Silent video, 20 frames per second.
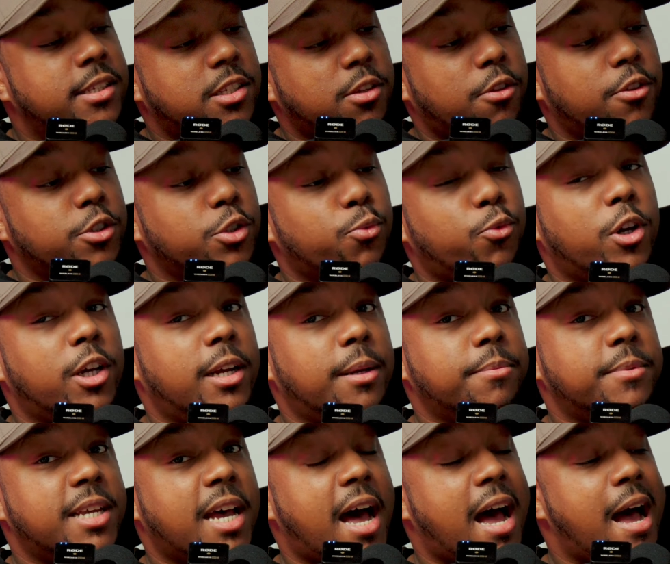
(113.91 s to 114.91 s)
So there's one up
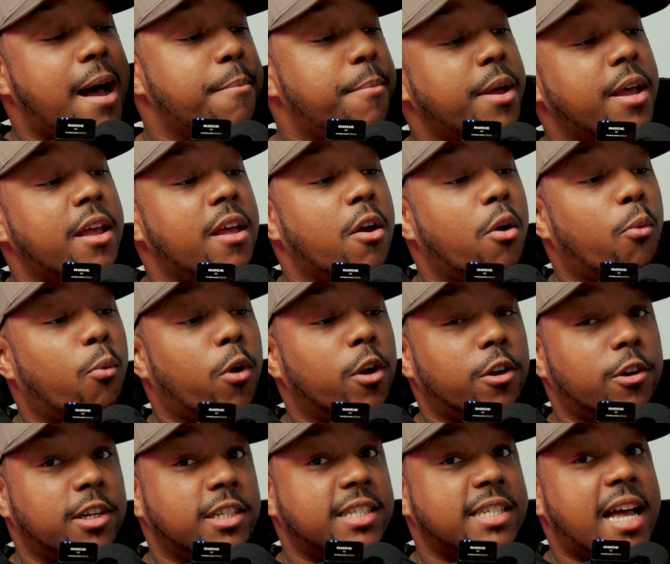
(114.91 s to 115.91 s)
top, one
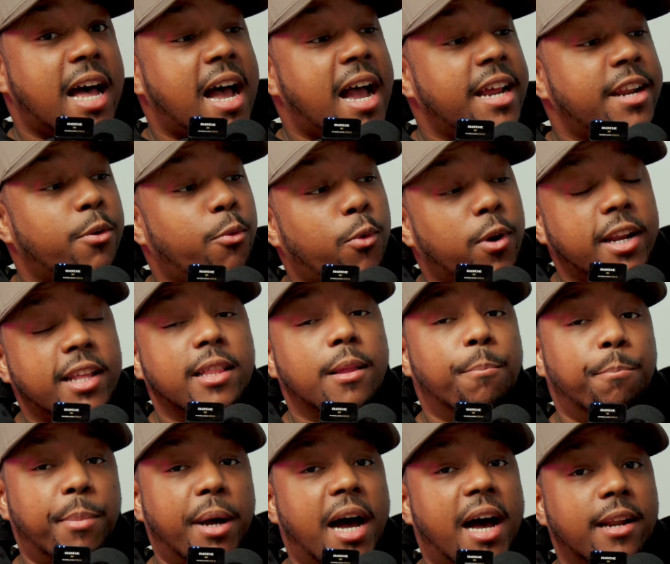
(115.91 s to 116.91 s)
on the side, and one at the
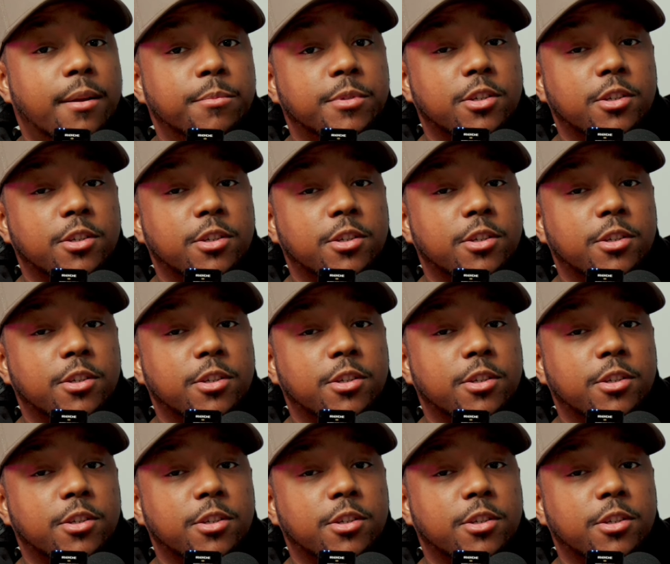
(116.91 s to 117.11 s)
bottom.